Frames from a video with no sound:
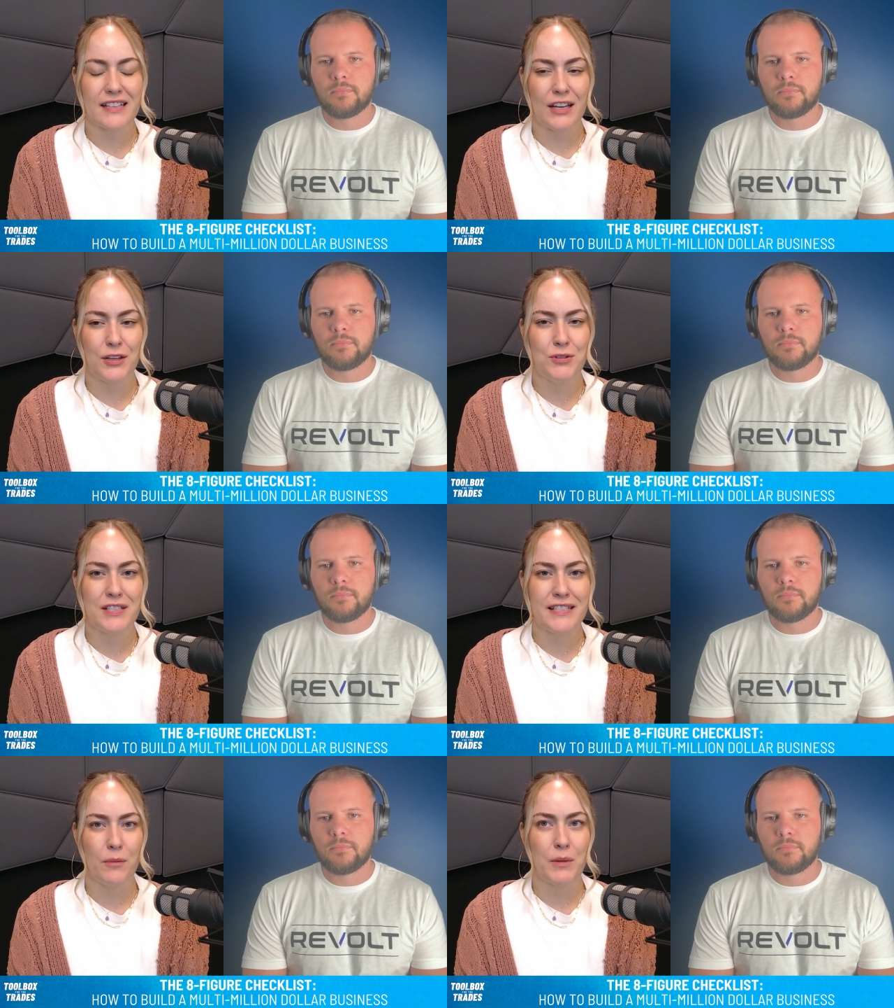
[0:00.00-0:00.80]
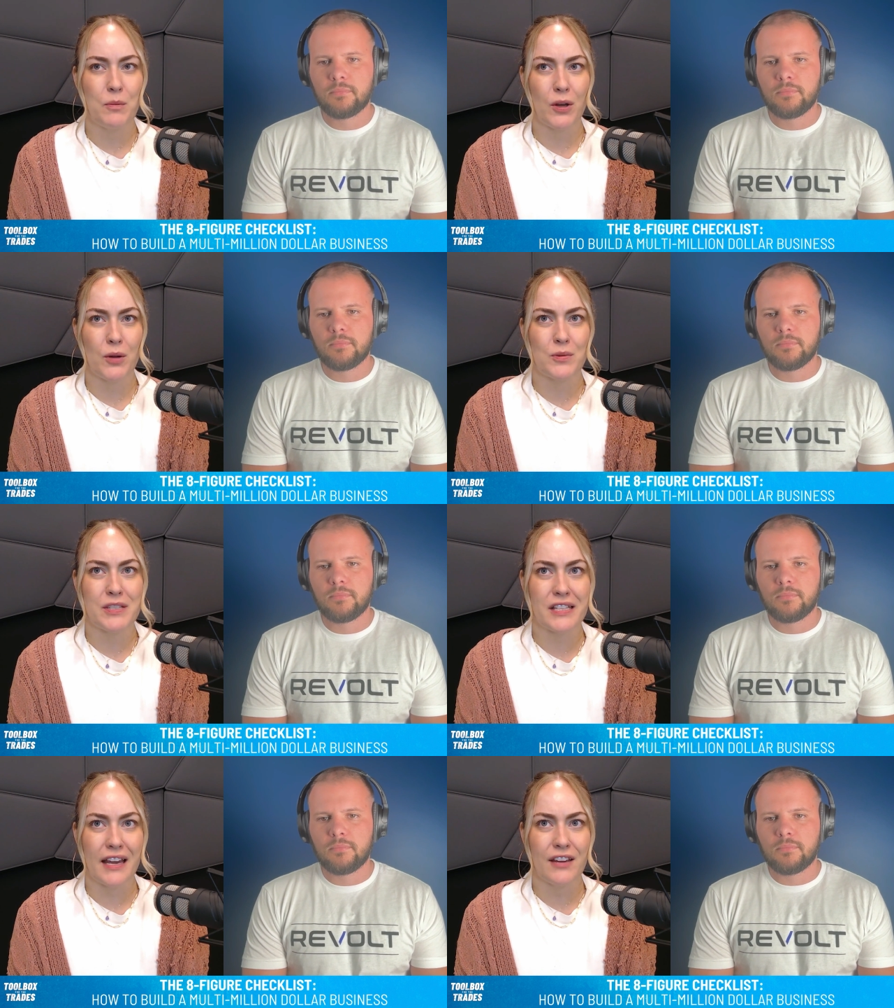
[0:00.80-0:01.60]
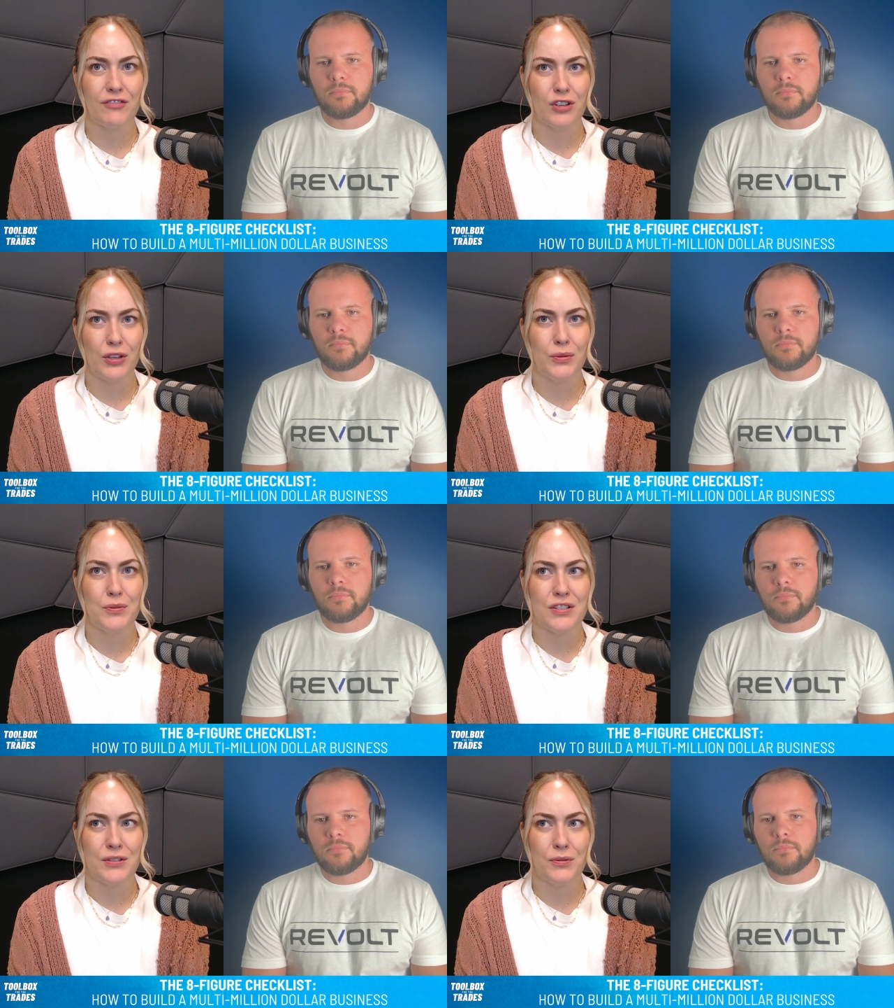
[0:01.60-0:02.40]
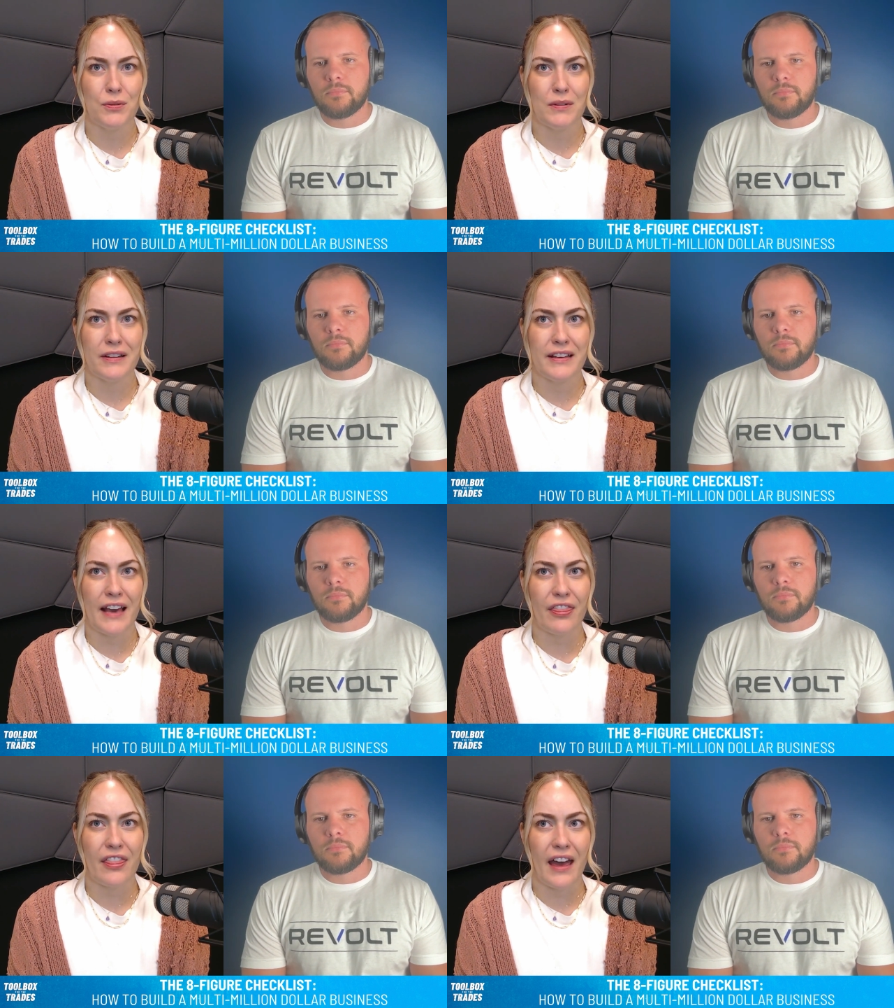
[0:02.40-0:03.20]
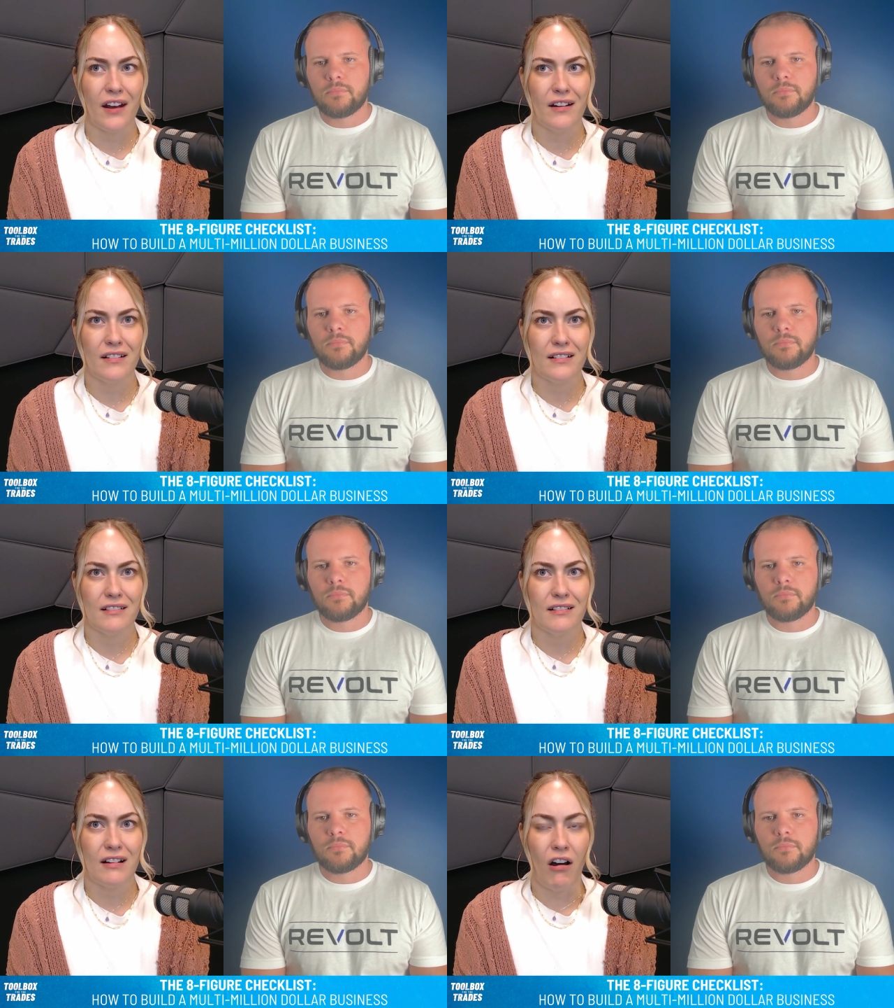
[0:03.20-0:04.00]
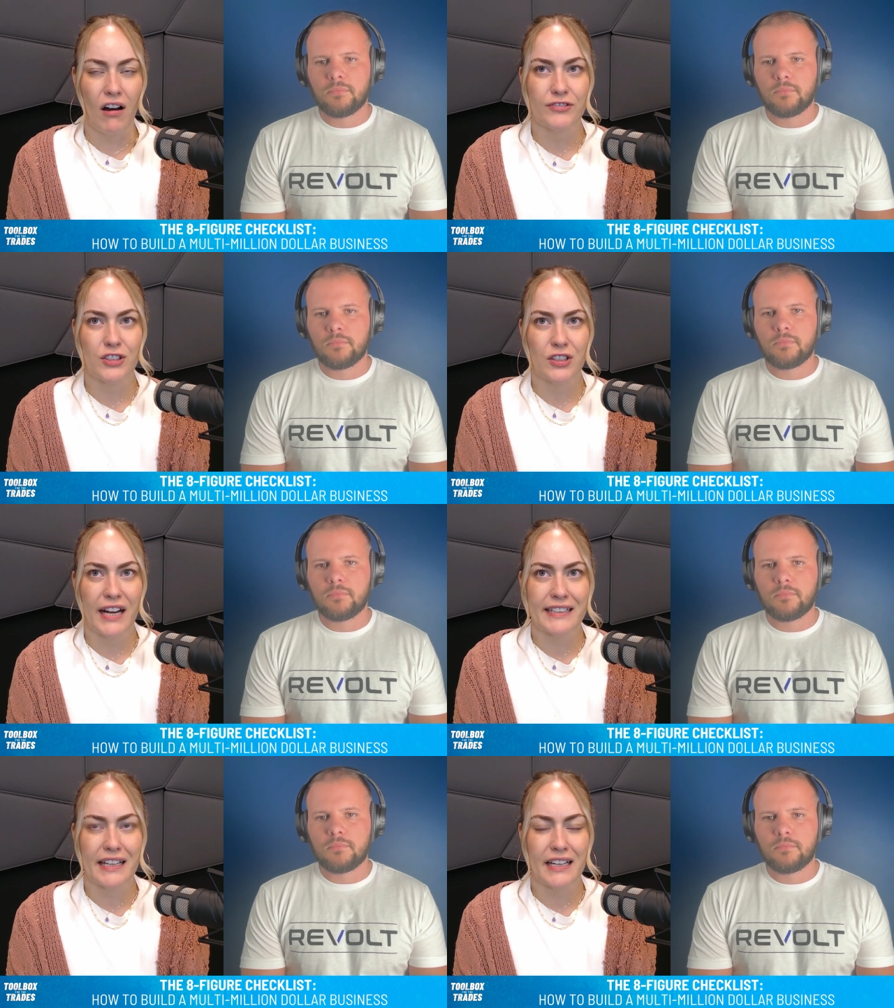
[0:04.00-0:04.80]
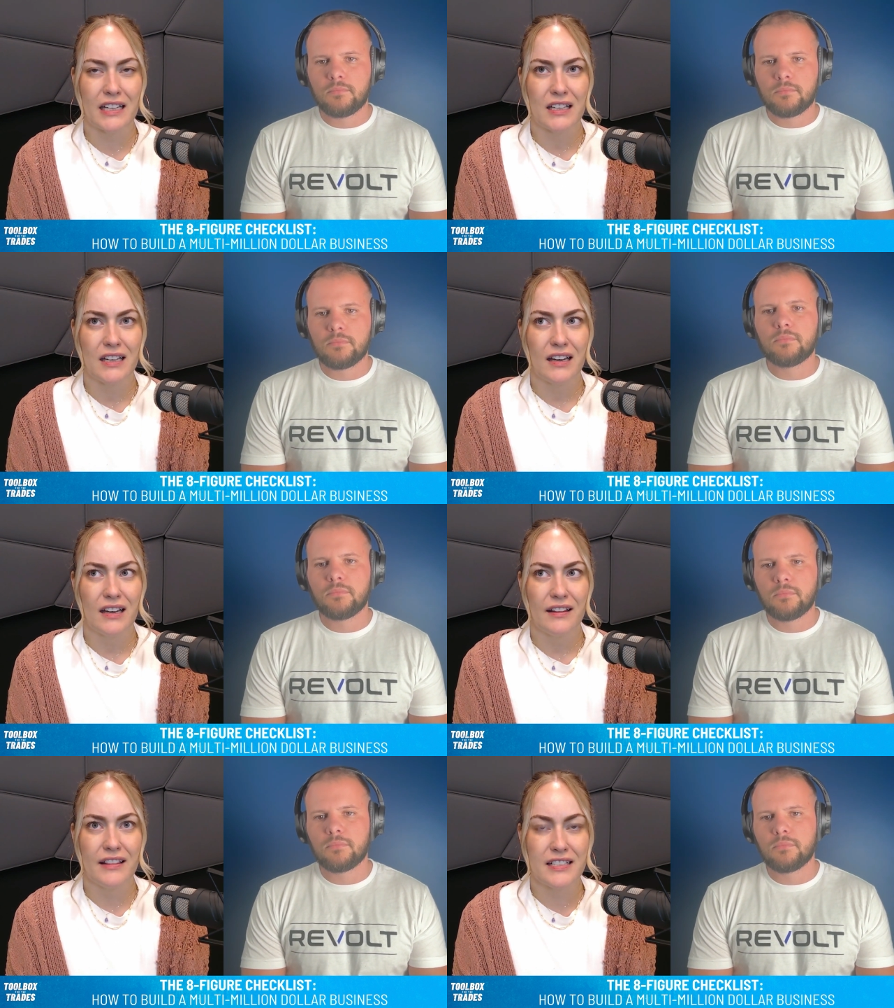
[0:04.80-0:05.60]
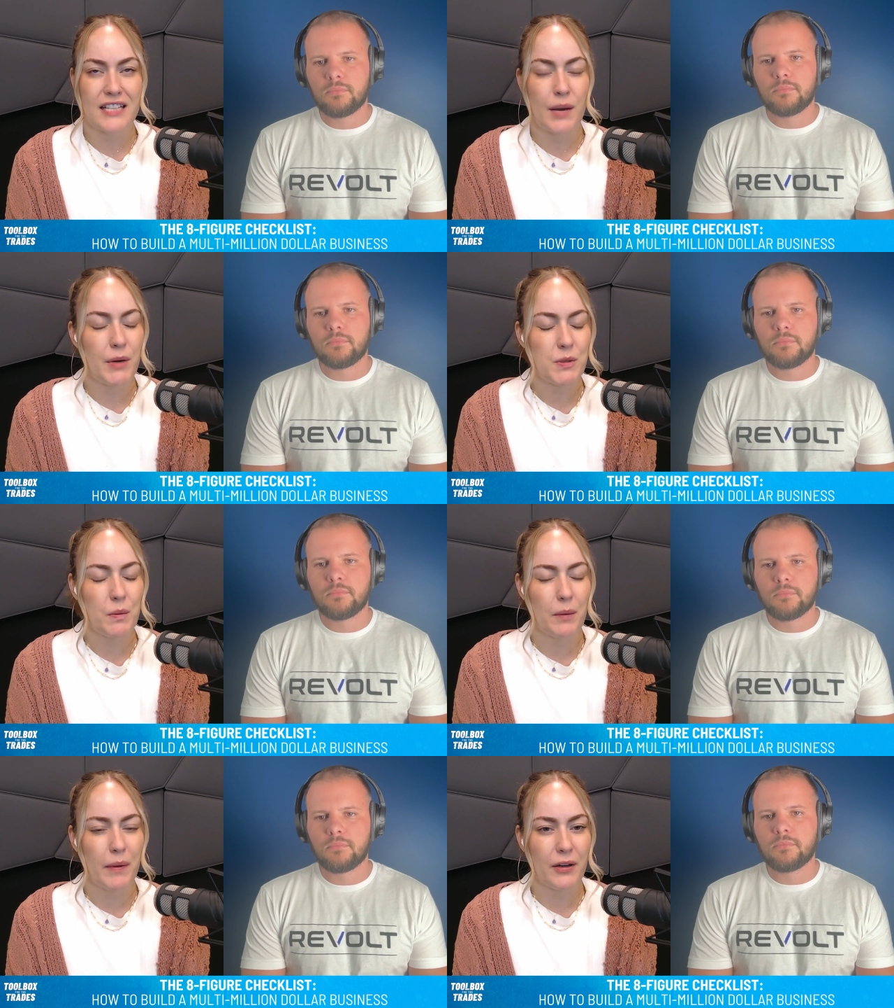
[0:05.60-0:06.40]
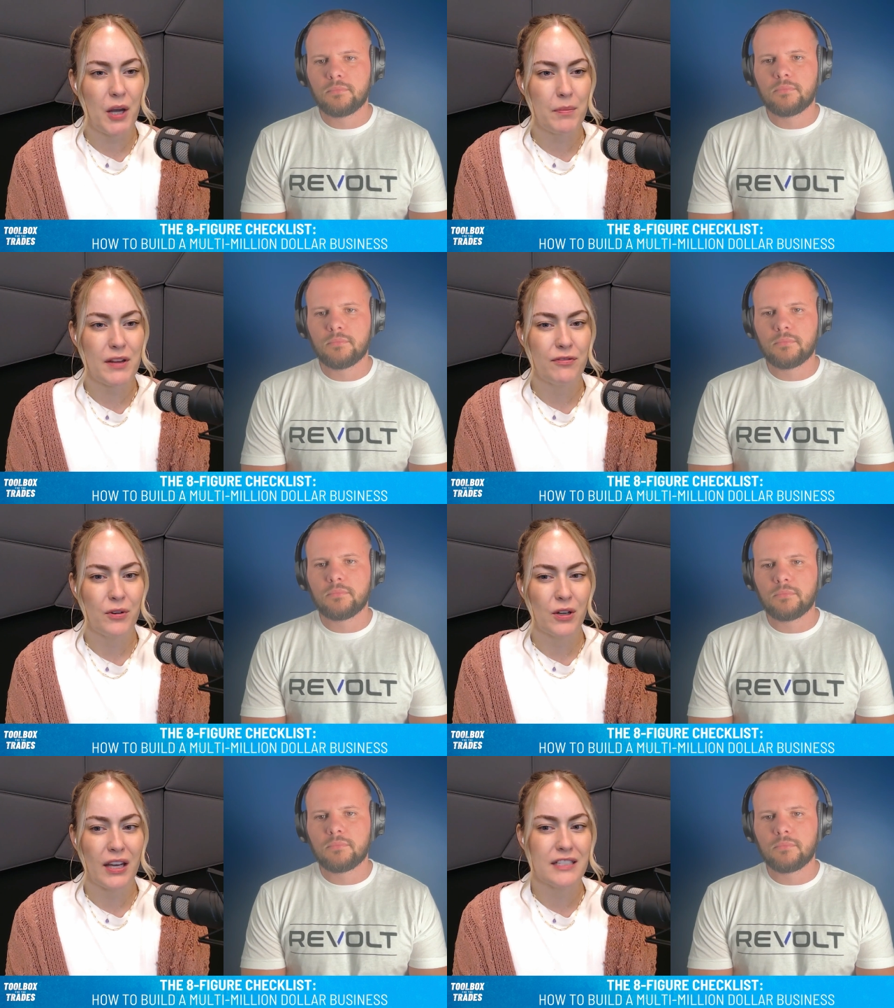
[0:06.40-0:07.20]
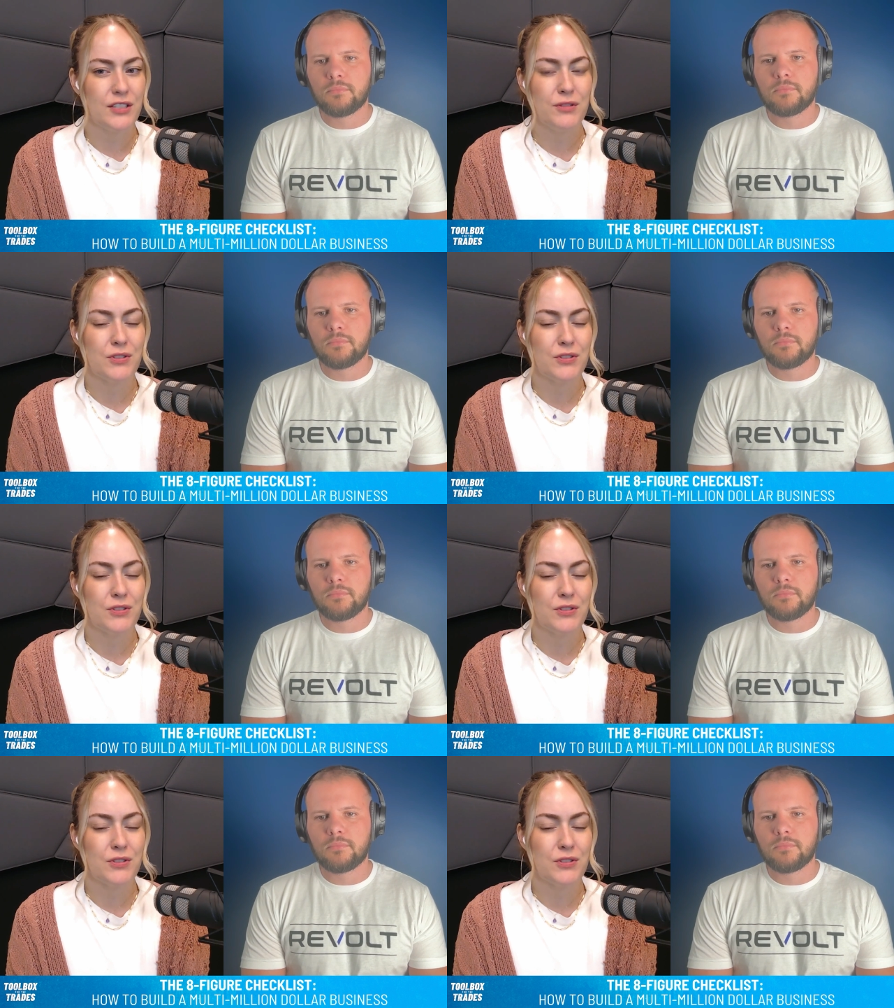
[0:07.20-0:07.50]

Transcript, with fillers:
Speaker 1: Can you just tell me what it was like for you to get that offer and like, this is how much we want to buy your company for? Like, did you